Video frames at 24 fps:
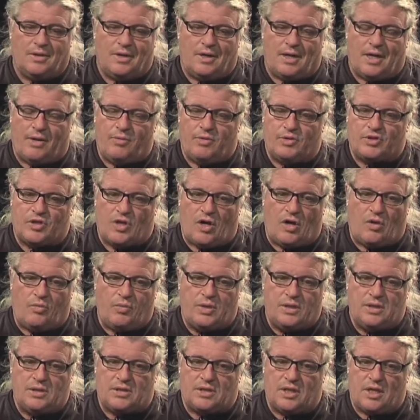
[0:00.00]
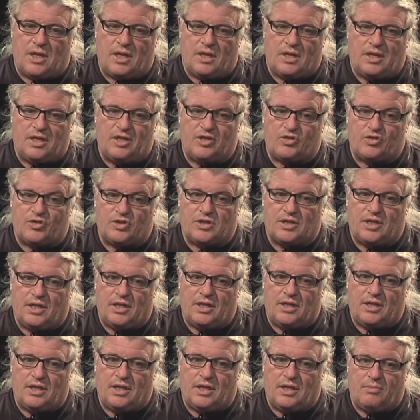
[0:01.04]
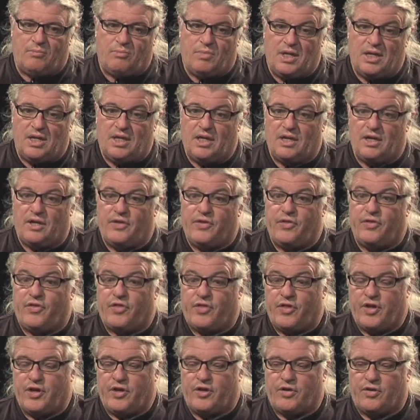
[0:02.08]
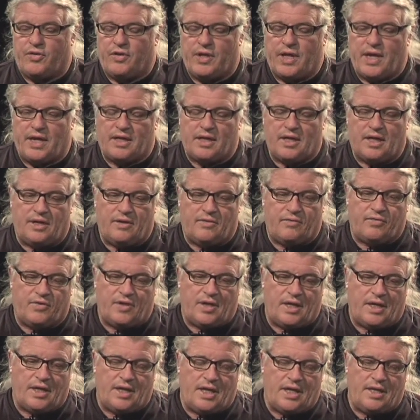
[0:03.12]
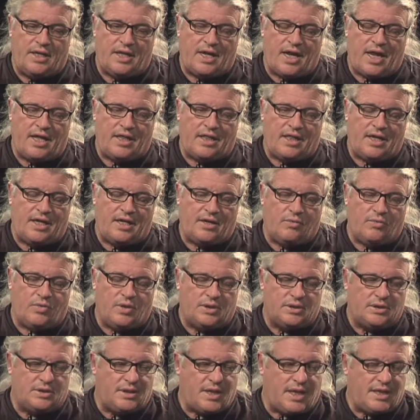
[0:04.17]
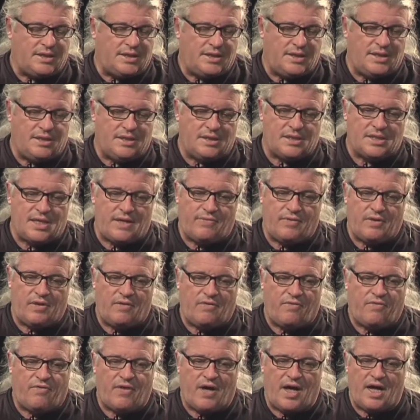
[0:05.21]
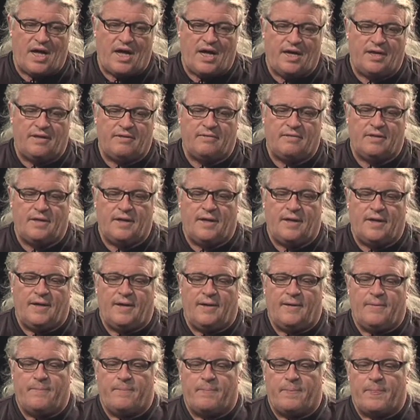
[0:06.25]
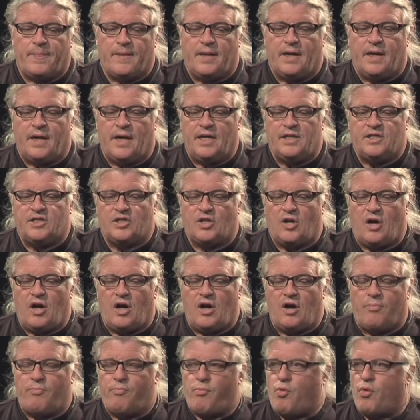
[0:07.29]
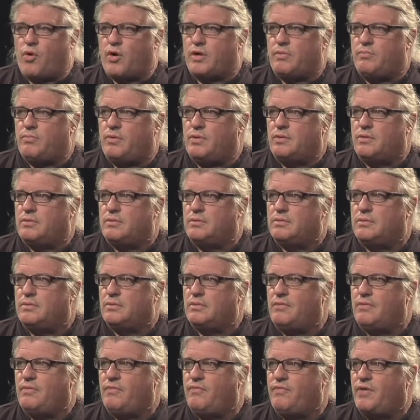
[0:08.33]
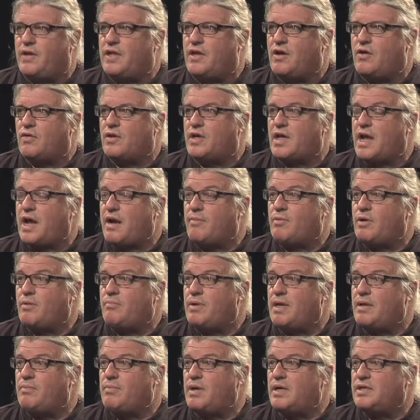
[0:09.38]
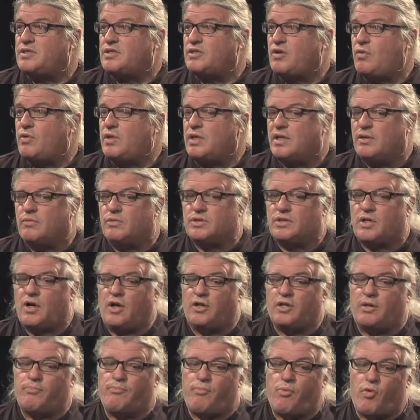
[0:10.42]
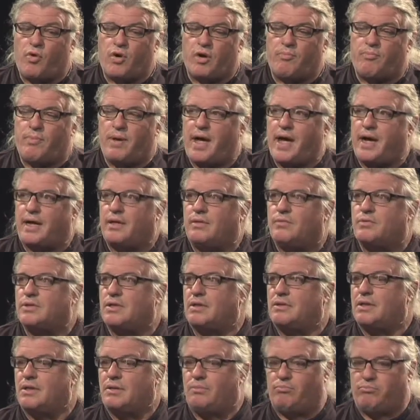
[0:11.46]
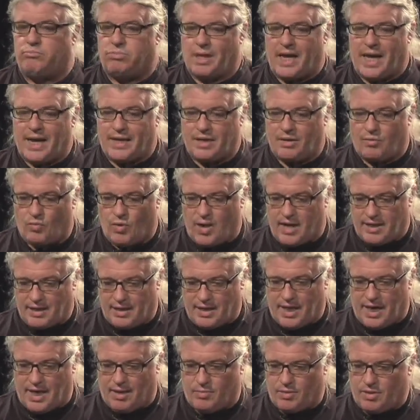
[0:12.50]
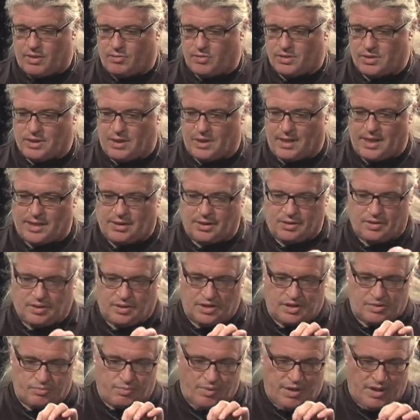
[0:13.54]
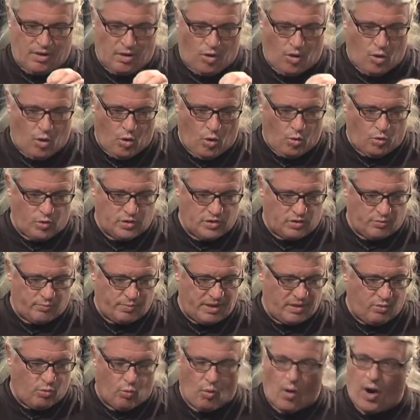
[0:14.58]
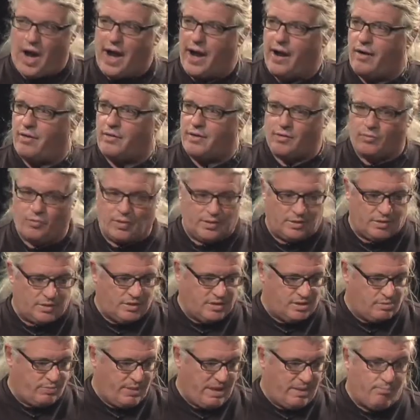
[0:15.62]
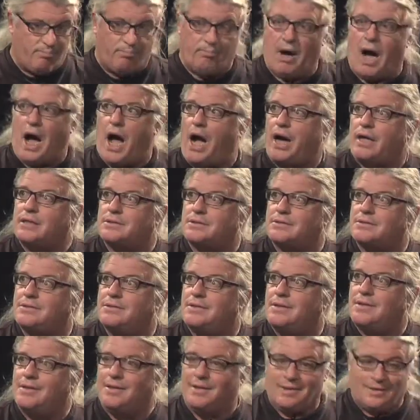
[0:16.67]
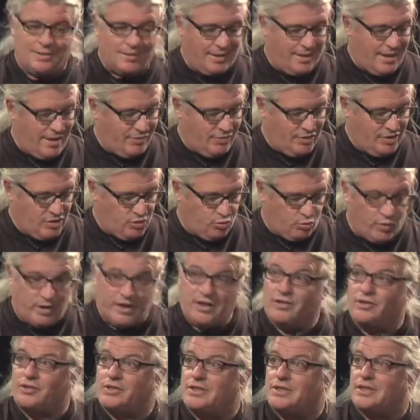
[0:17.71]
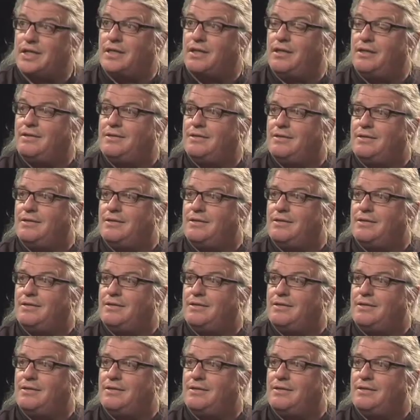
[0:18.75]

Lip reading: I was always interested in media and theater and that kind of thing. And then I think it was 1975, I saw a portable video camera made by Sony. It was called a Portapak. It was a little black and white camera that was connected to this big hose or big wire that went to this big box that had these reels in it.